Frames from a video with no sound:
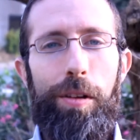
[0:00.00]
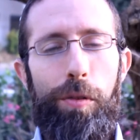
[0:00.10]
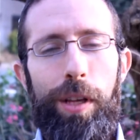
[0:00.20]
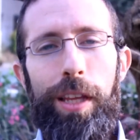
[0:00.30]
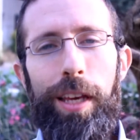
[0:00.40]

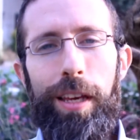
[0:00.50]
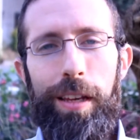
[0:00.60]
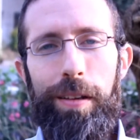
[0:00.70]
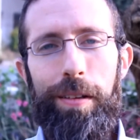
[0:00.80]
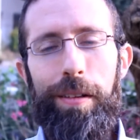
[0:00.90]
really
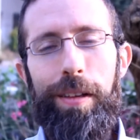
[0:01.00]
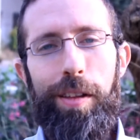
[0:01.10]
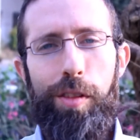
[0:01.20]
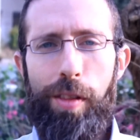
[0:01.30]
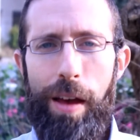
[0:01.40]

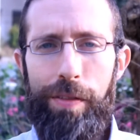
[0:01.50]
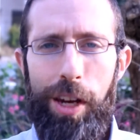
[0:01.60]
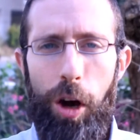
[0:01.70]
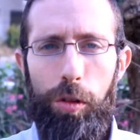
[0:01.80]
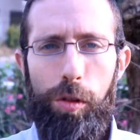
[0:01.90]
7
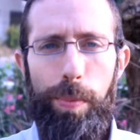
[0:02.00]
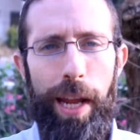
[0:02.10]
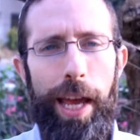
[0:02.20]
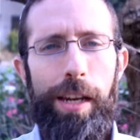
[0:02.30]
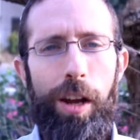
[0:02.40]
notes, but
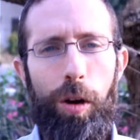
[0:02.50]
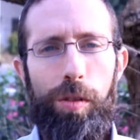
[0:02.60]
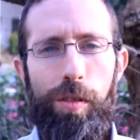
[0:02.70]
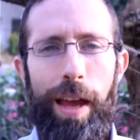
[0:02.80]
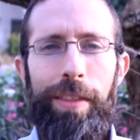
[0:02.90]
8
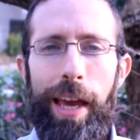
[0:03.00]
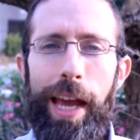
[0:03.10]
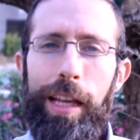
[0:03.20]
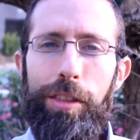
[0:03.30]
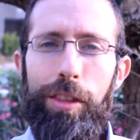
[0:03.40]
notes. And the
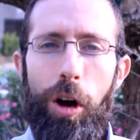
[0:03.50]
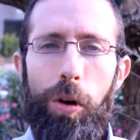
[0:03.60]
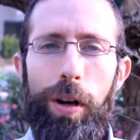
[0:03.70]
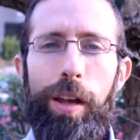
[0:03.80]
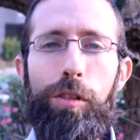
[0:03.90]
8th
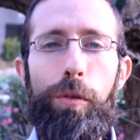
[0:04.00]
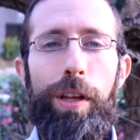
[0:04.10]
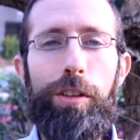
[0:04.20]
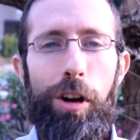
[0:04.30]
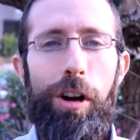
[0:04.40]
note is a
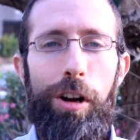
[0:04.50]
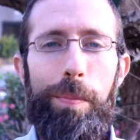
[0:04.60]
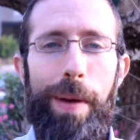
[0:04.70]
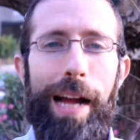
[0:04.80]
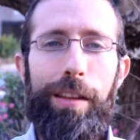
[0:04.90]
return
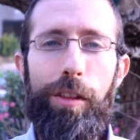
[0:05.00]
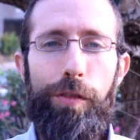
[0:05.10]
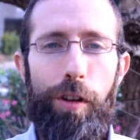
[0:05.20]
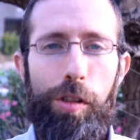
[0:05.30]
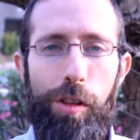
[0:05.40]
back to the
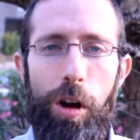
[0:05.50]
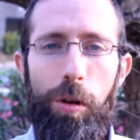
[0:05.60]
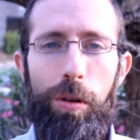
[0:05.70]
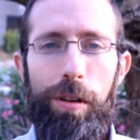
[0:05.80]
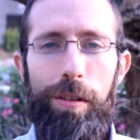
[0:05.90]
first
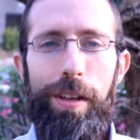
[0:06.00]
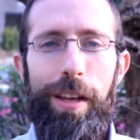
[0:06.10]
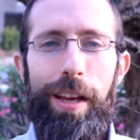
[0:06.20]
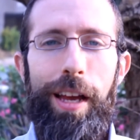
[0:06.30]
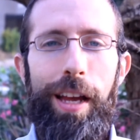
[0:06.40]
note.
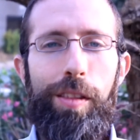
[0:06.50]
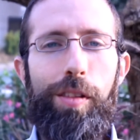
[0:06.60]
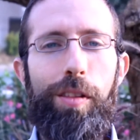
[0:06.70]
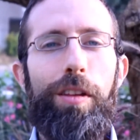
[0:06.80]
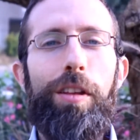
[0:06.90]

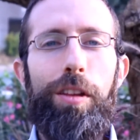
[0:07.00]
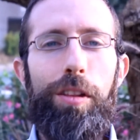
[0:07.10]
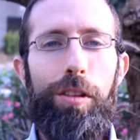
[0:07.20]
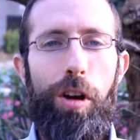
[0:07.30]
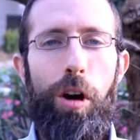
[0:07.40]
It's
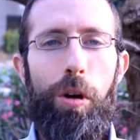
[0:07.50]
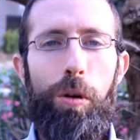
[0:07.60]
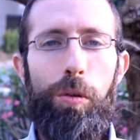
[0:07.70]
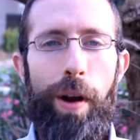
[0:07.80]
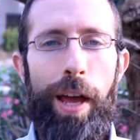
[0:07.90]

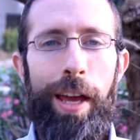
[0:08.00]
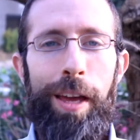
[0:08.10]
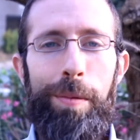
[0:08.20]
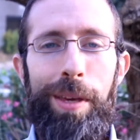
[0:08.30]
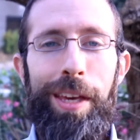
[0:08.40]
Do,
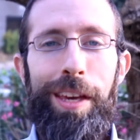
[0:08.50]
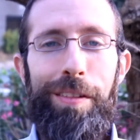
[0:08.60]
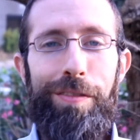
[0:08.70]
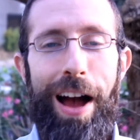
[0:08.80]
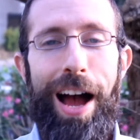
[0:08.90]
Re, Mi,
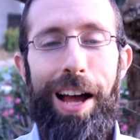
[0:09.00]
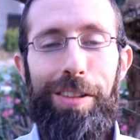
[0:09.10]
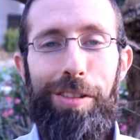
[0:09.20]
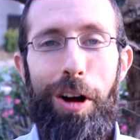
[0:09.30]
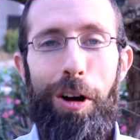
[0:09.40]
Fa,
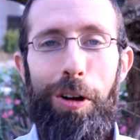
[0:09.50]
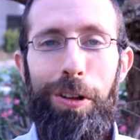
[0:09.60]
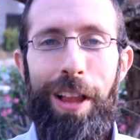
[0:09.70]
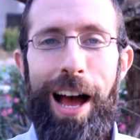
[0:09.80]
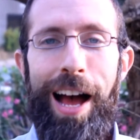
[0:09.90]
Sol,
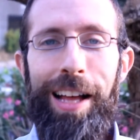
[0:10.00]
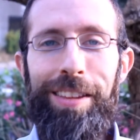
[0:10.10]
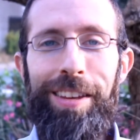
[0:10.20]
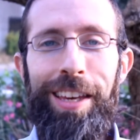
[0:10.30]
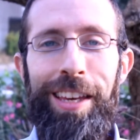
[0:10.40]
La,
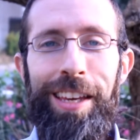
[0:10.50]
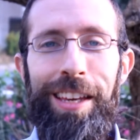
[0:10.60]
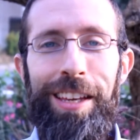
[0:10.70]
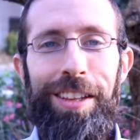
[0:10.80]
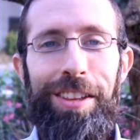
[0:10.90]
Ti,
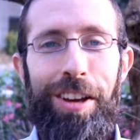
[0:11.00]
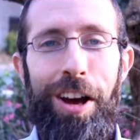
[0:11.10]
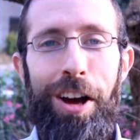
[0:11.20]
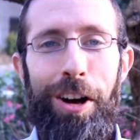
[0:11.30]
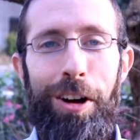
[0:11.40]

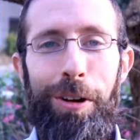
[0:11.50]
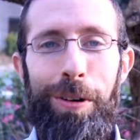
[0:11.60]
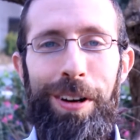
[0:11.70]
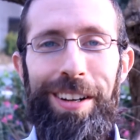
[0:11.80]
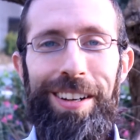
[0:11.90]

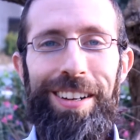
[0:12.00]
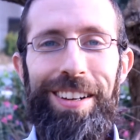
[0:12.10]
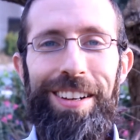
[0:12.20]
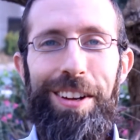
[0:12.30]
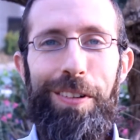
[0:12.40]
Do,
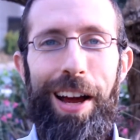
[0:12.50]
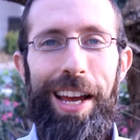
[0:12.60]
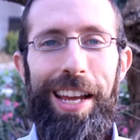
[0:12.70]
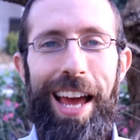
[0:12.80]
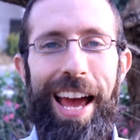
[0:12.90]

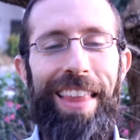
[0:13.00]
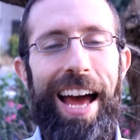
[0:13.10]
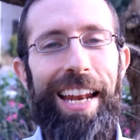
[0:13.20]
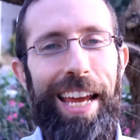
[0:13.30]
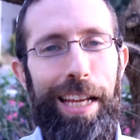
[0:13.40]
right? And
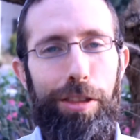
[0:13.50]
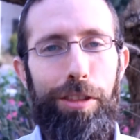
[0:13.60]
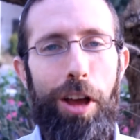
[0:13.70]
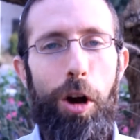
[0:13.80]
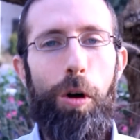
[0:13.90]
that 8th
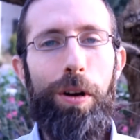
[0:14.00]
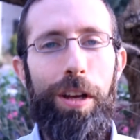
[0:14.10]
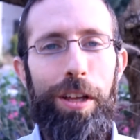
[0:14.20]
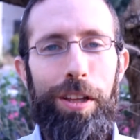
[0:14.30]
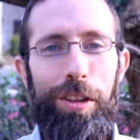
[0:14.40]
note,
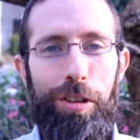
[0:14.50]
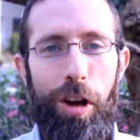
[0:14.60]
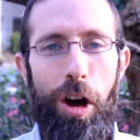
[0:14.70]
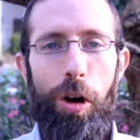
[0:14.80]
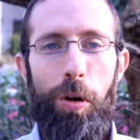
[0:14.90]

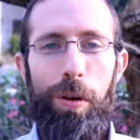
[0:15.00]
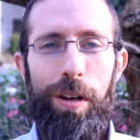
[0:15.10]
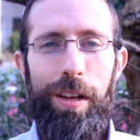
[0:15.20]
Do,